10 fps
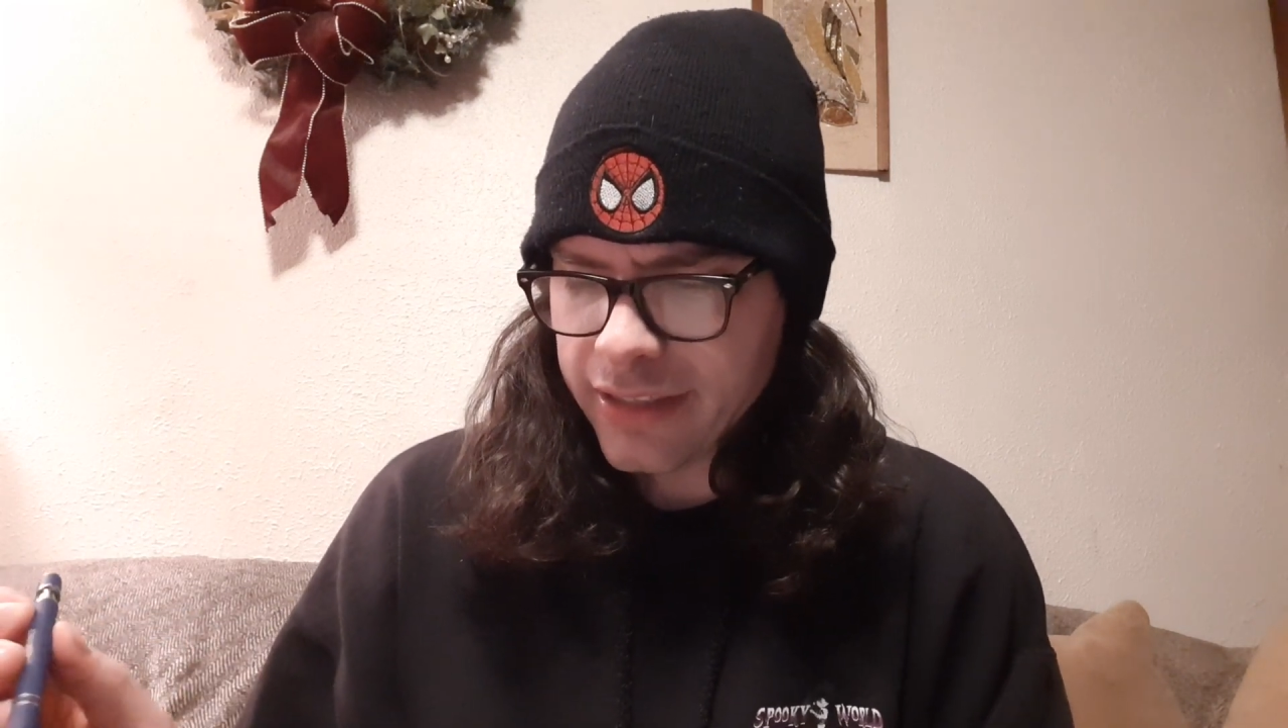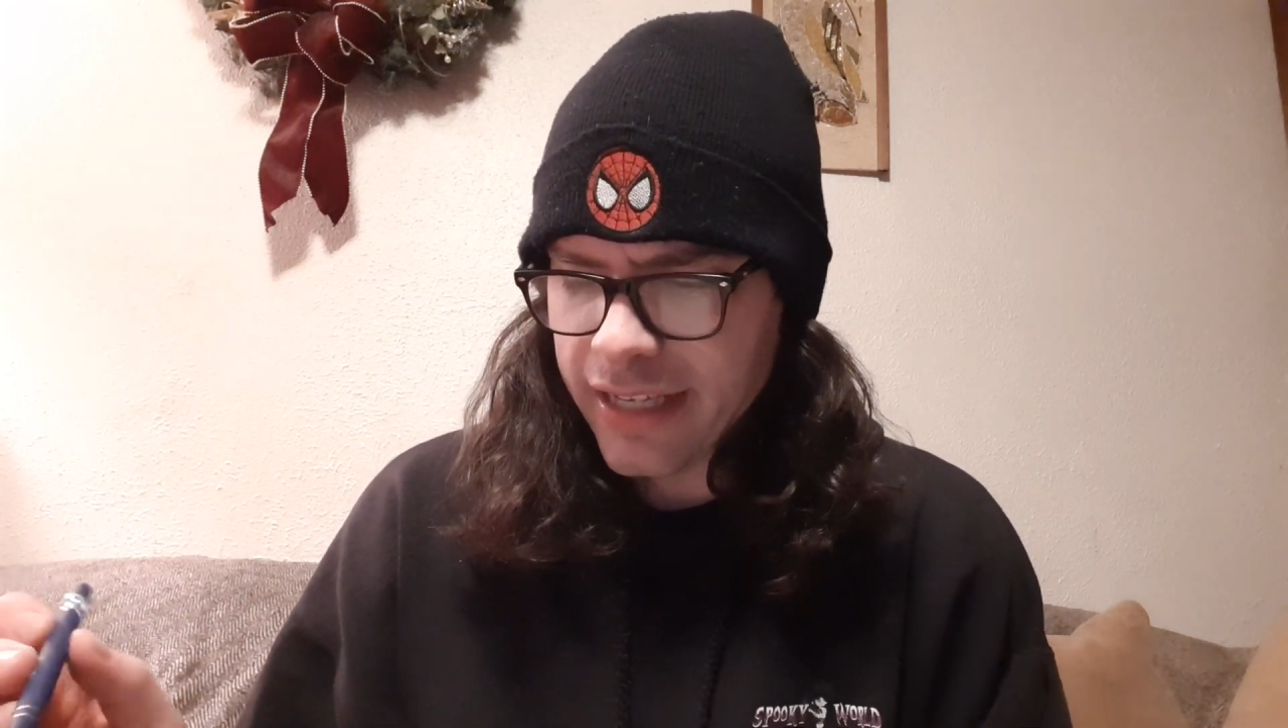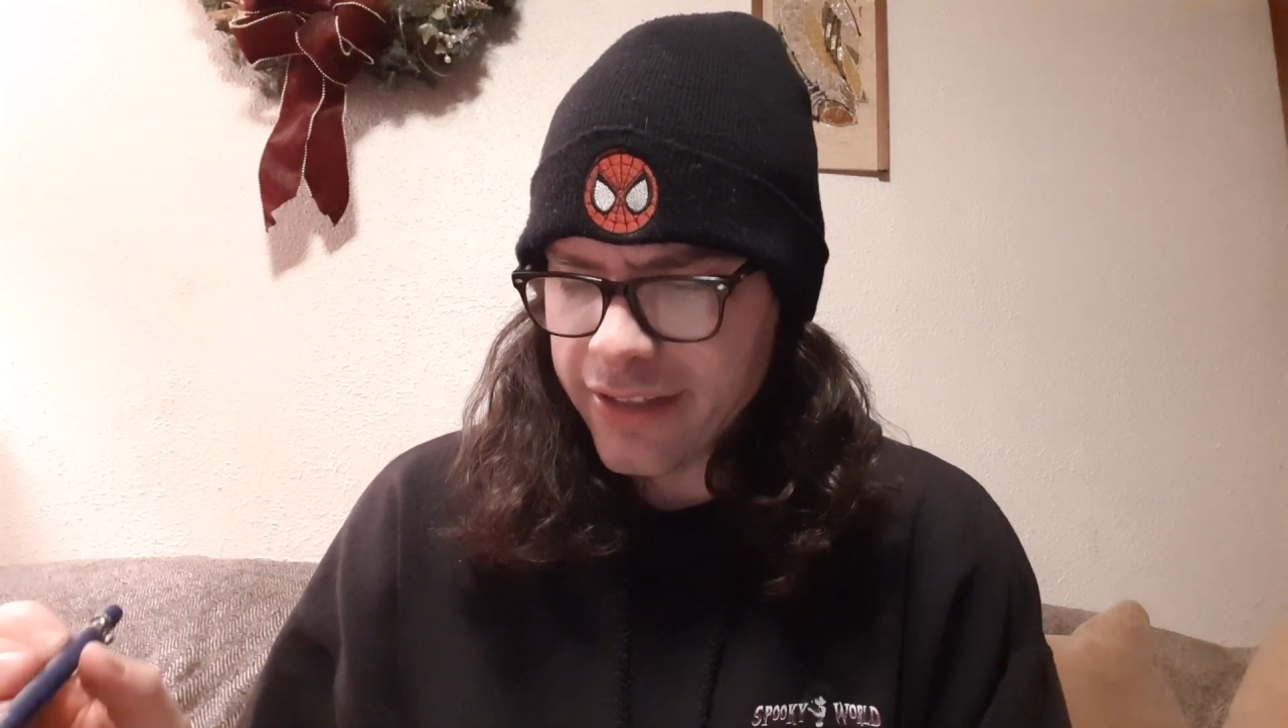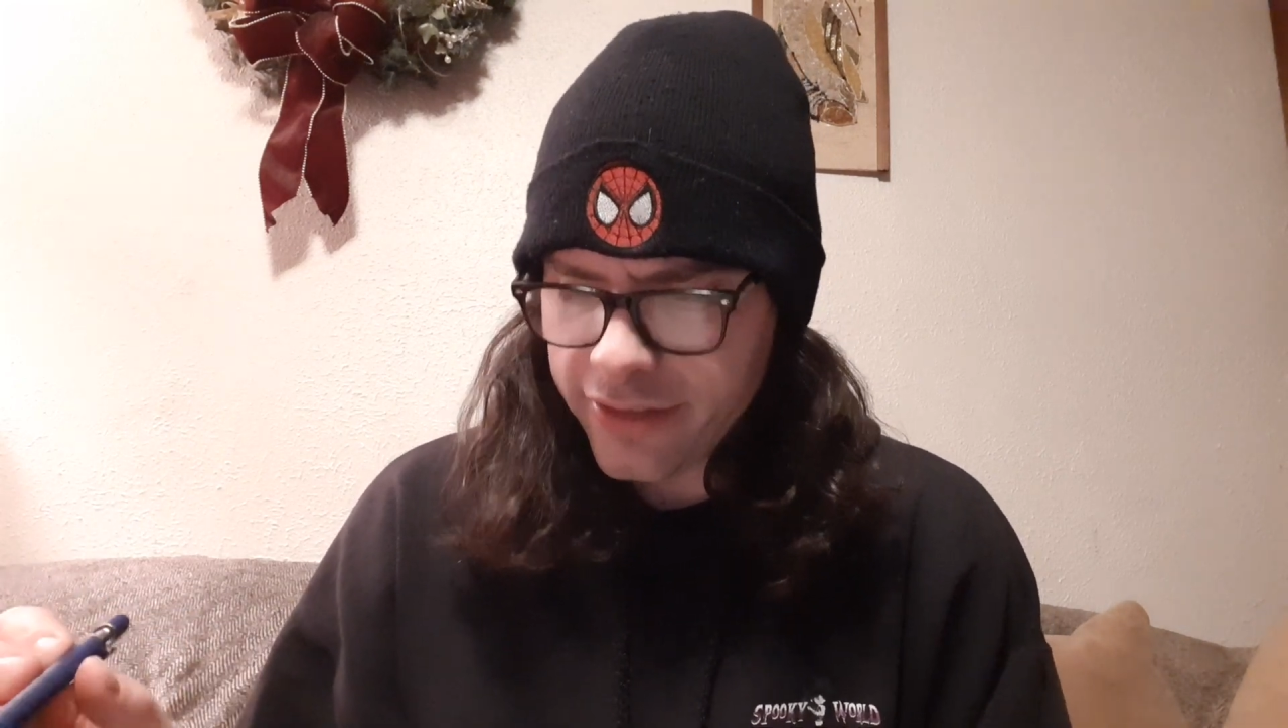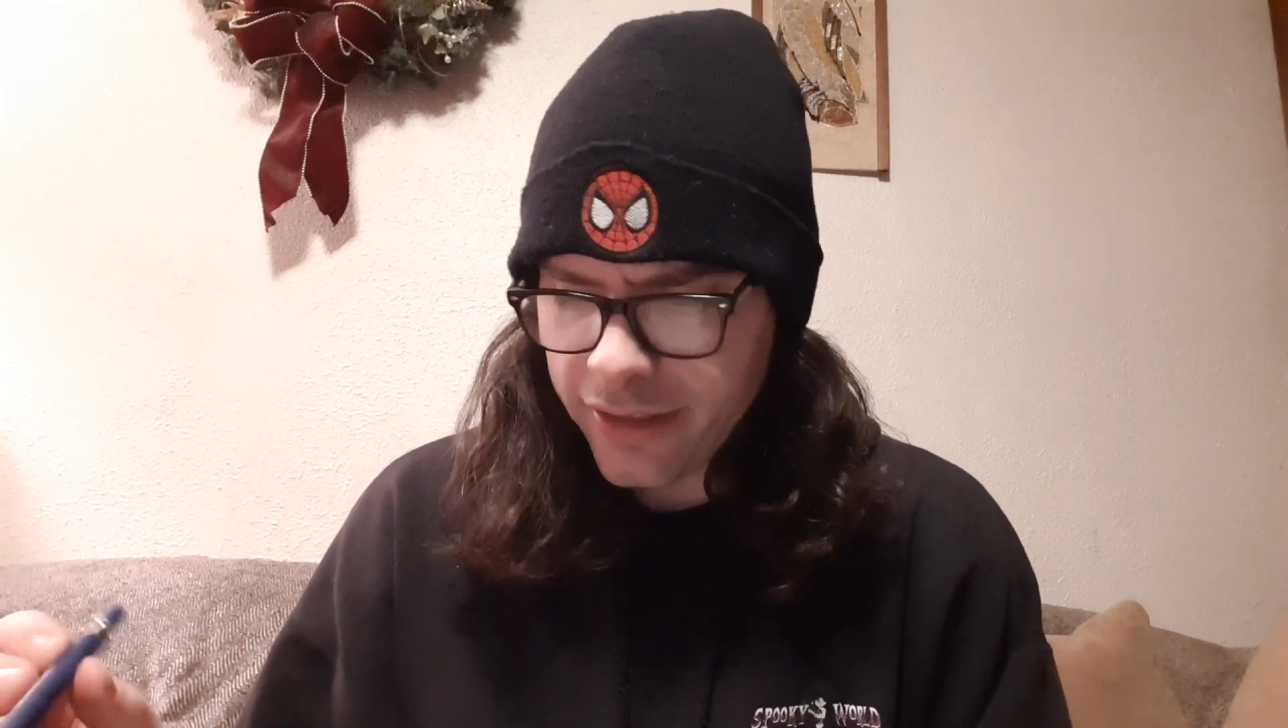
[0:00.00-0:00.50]

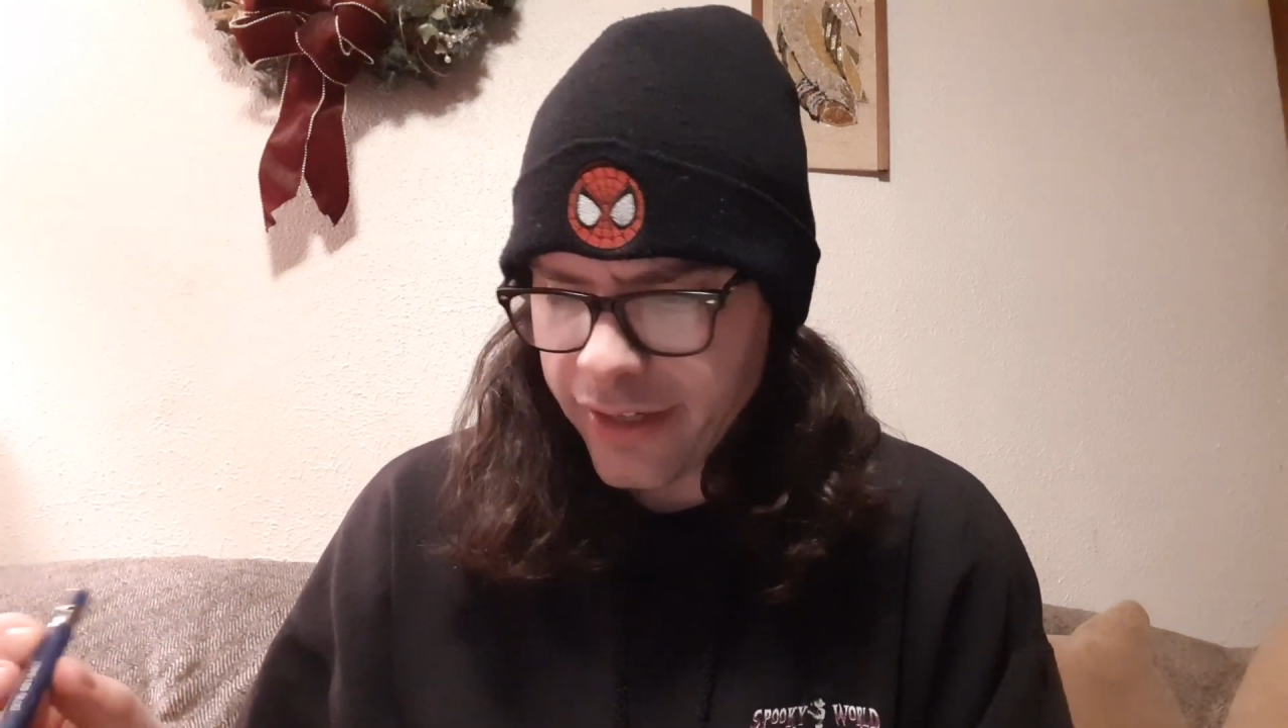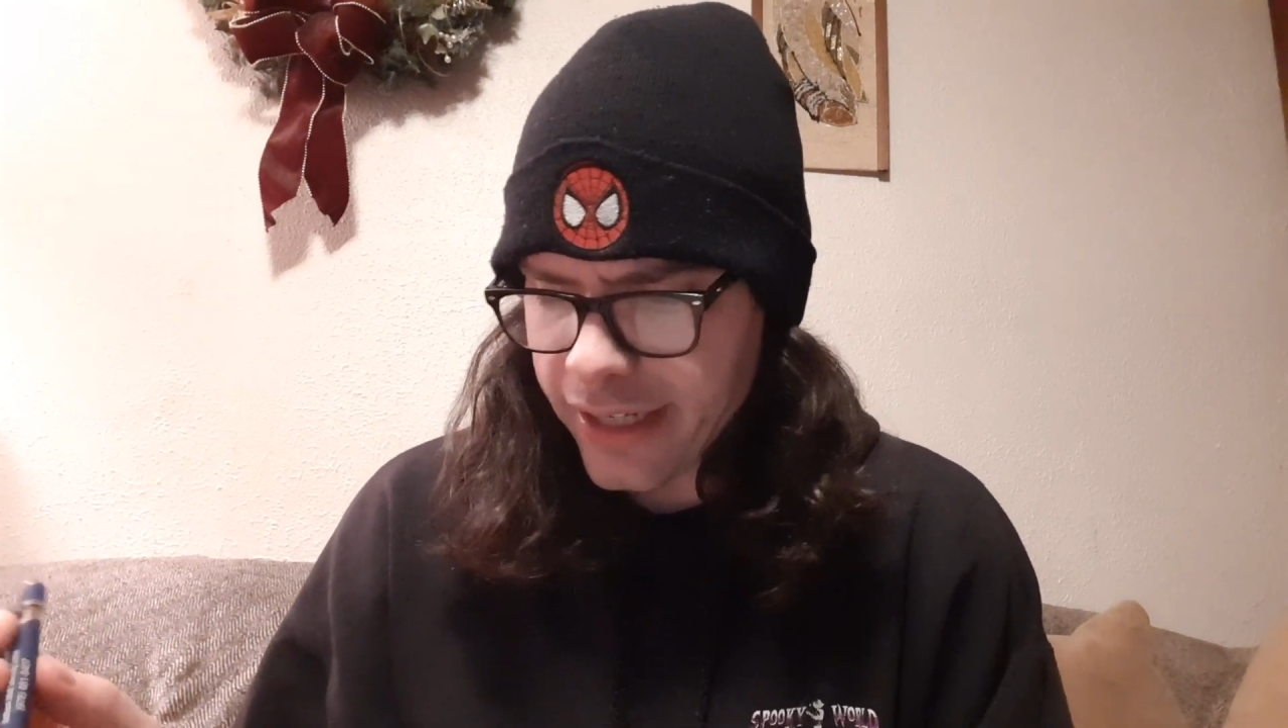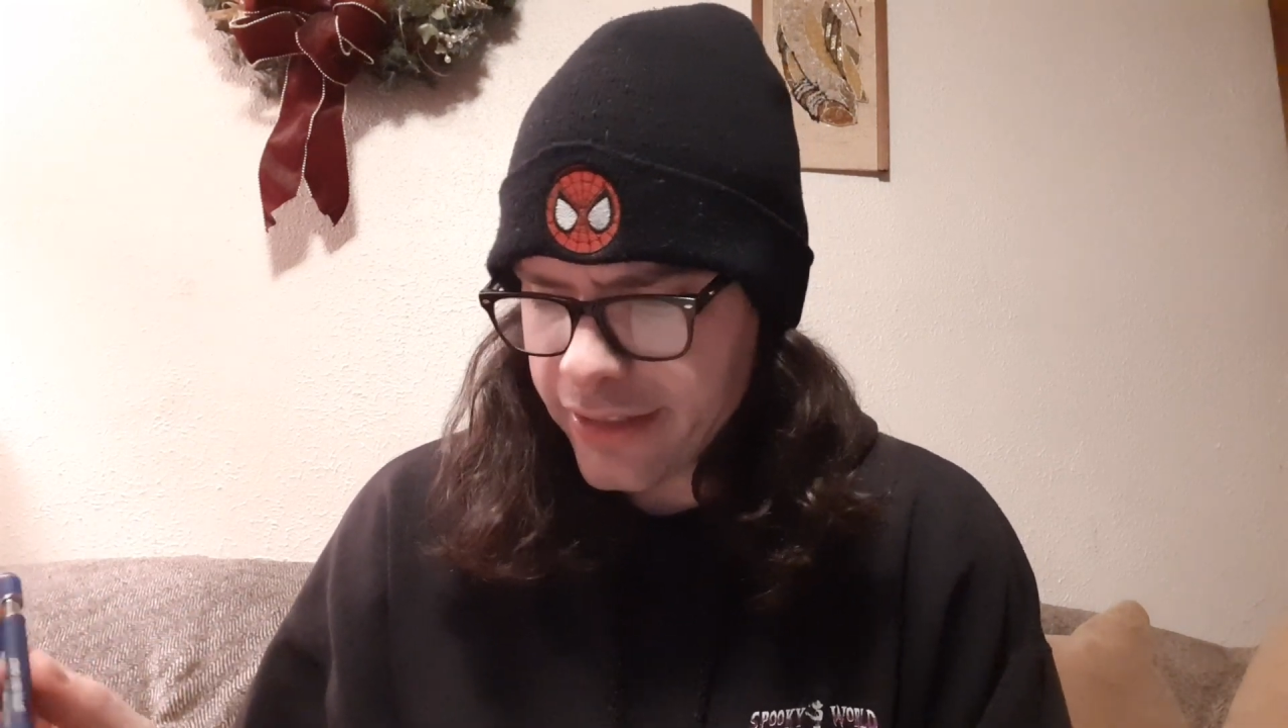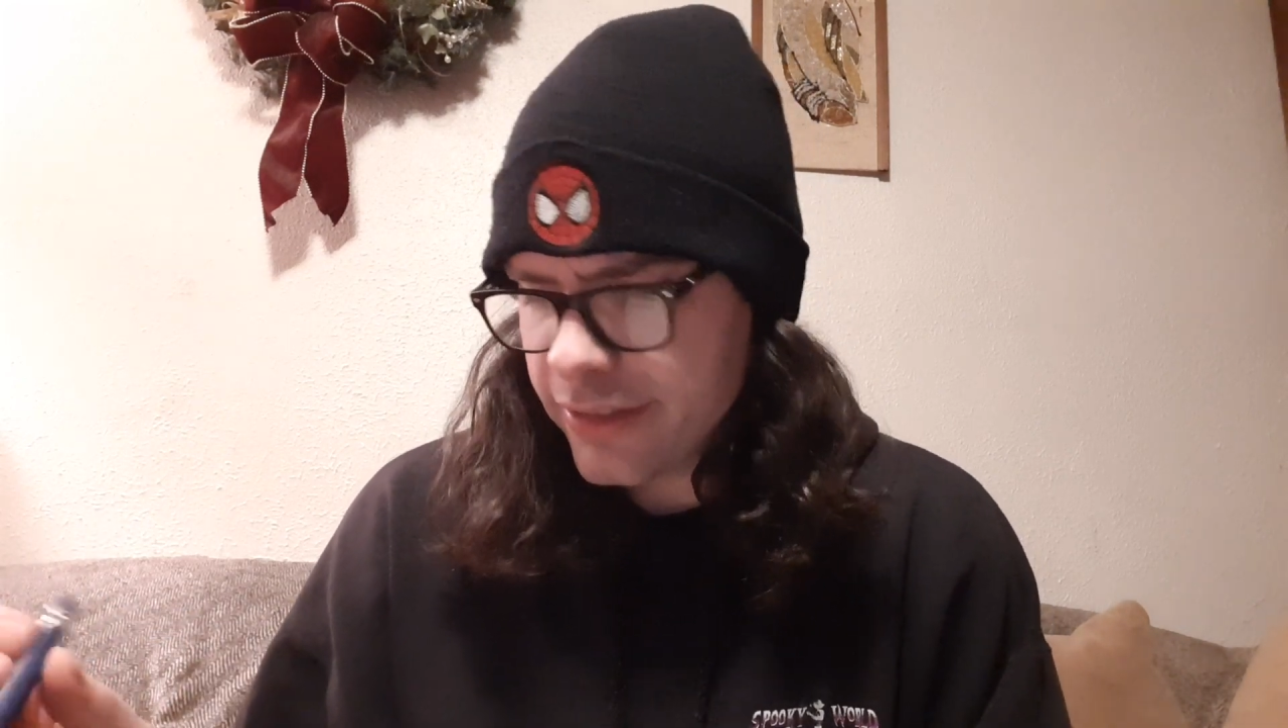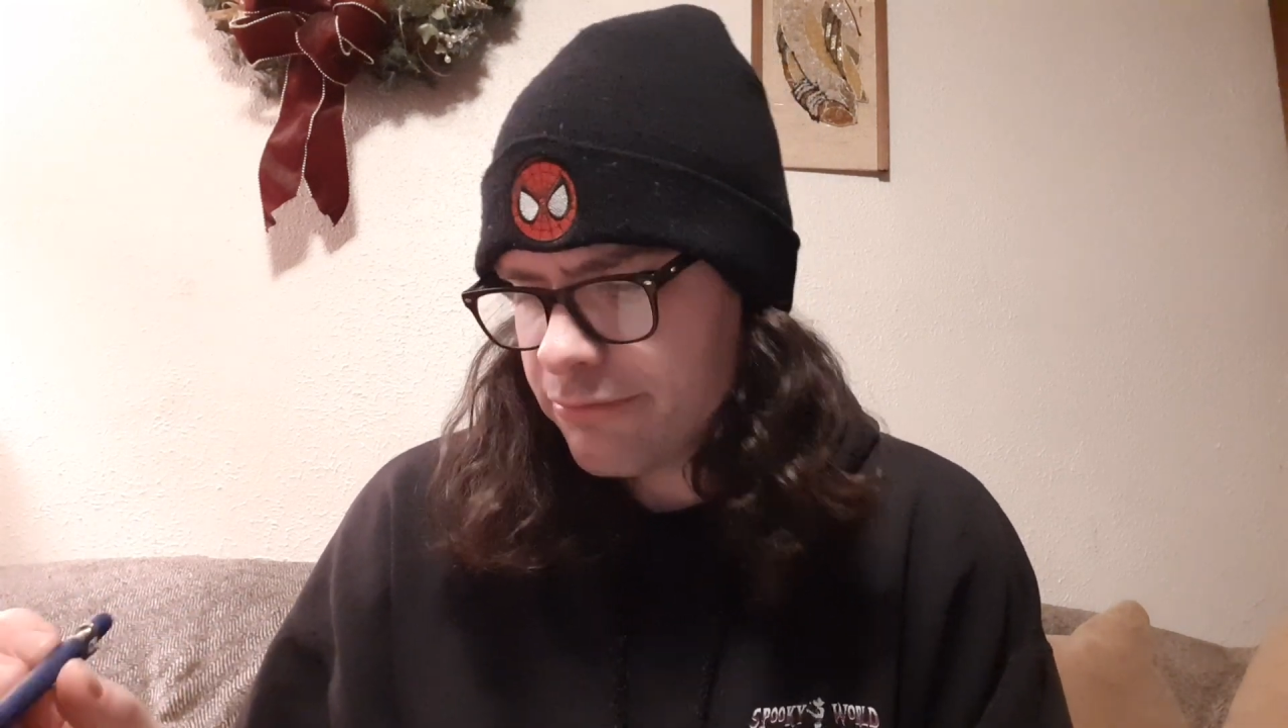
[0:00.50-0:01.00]
that. All right,